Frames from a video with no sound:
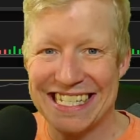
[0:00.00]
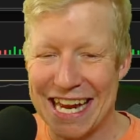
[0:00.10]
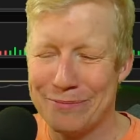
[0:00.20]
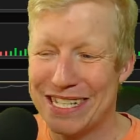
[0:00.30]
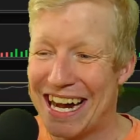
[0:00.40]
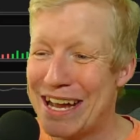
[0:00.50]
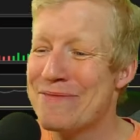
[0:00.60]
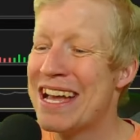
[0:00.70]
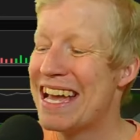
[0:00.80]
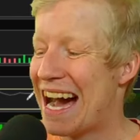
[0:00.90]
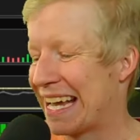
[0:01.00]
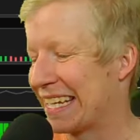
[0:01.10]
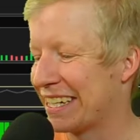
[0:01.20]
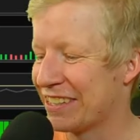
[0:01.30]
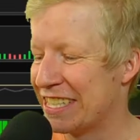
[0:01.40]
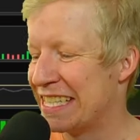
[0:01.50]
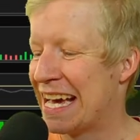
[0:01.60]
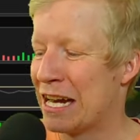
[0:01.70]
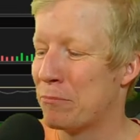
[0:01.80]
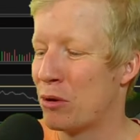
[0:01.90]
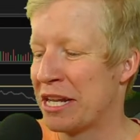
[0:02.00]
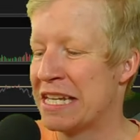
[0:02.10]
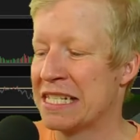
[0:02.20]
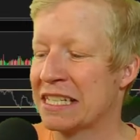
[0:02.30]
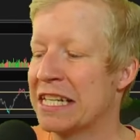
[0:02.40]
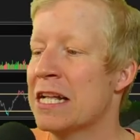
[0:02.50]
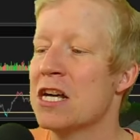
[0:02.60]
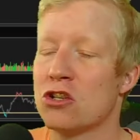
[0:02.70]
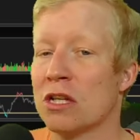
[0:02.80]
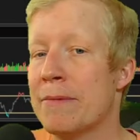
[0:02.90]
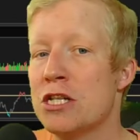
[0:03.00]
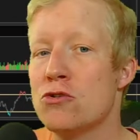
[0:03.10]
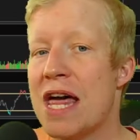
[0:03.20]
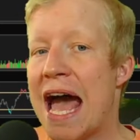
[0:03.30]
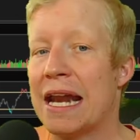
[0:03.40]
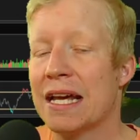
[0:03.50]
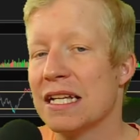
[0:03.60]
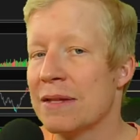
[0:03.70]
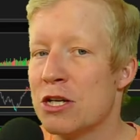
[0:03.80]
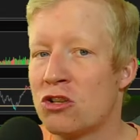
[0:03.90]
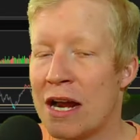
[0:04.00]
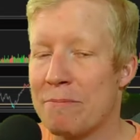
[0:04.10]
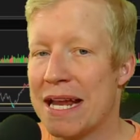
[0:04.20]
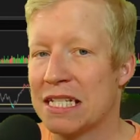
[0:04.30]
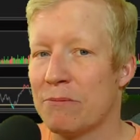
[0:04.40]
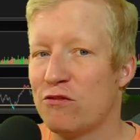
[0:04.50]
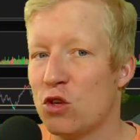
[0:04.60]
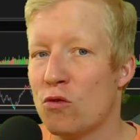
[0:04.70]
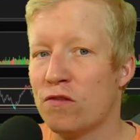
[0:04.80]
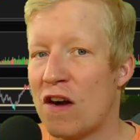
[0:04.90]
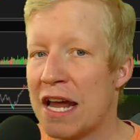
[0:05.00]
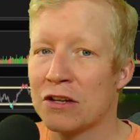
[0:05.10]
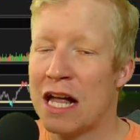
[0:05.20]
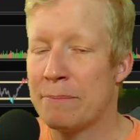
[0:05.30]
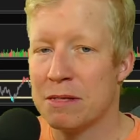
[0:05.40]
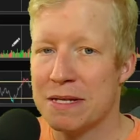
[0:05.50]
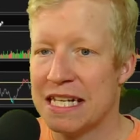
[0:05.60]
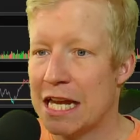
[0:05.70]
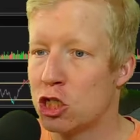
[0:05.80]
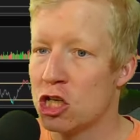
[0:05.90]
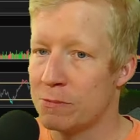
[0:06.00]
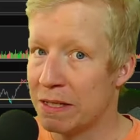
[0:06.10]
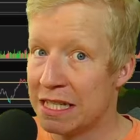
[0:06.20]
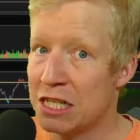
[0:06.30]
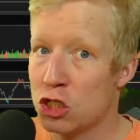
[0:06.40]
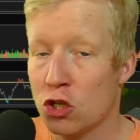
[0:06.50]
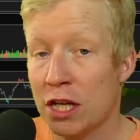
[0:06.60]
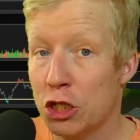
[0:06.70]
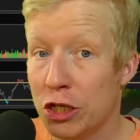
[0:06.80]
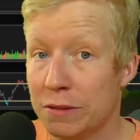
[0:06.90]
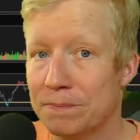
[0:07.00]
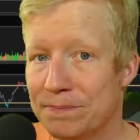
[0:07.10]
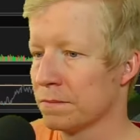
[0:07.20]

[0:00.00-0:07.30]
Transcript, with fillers: same time. I can clean that up pretty easily. So let me do that. Let me try to make some few final optimizations, but this is looking good.